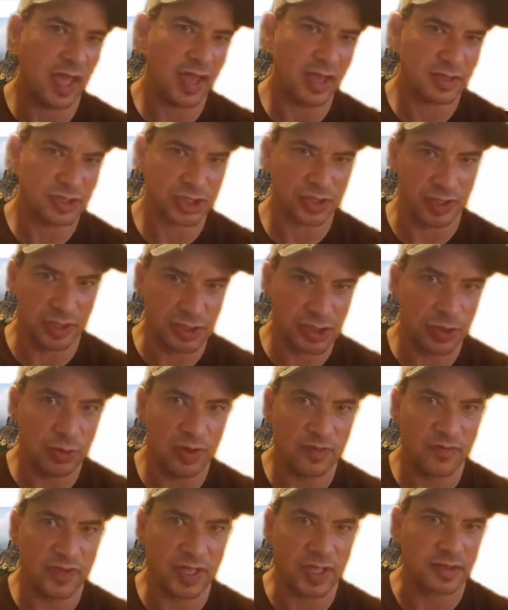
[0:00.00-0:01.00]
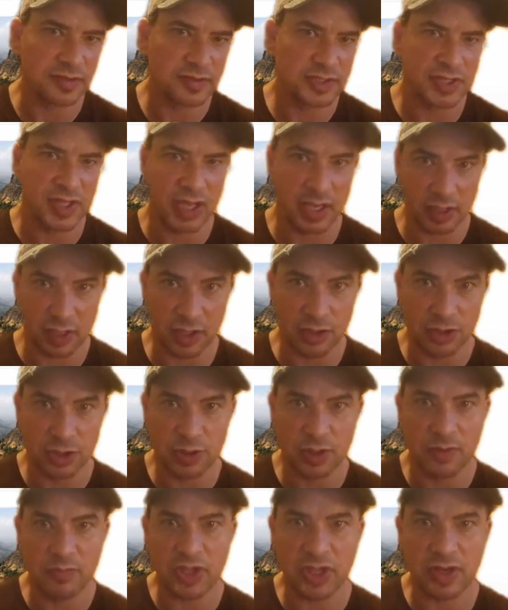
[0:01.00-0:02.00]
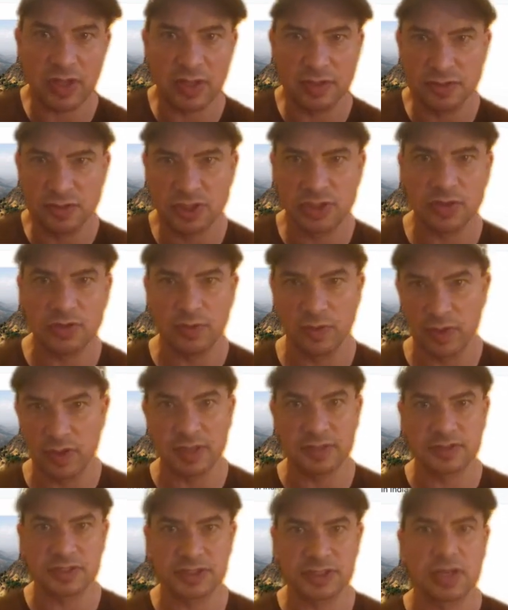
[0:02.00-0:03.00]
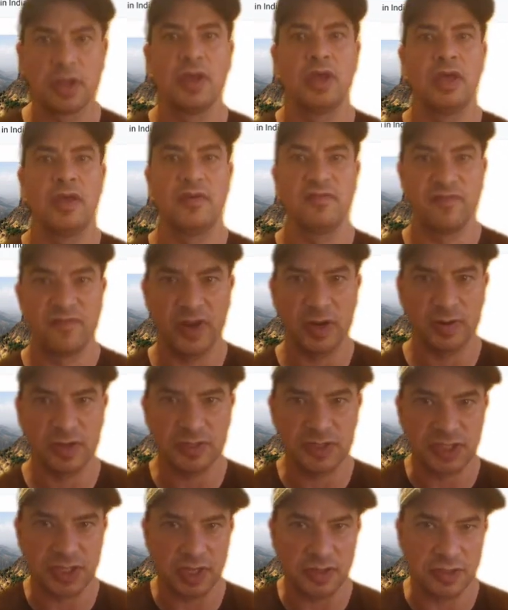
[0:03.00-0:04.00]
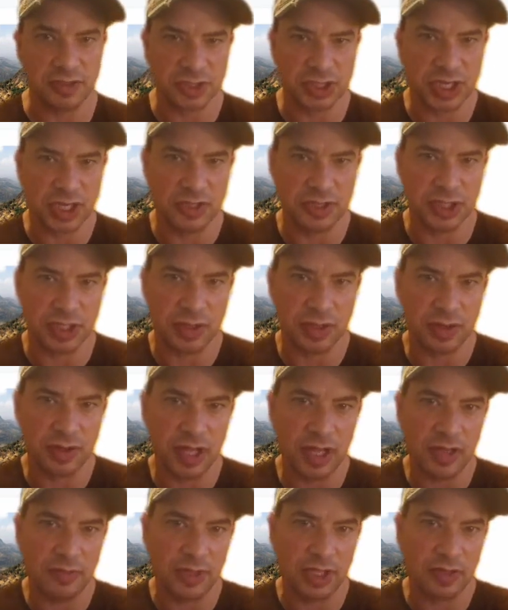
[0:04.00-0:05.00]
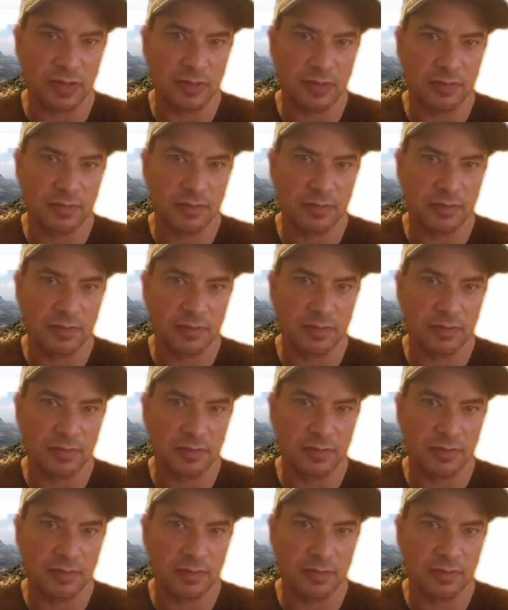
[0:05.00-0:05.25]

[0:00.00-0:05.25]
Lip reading: actually two events that contributed to this very sudden change in climate.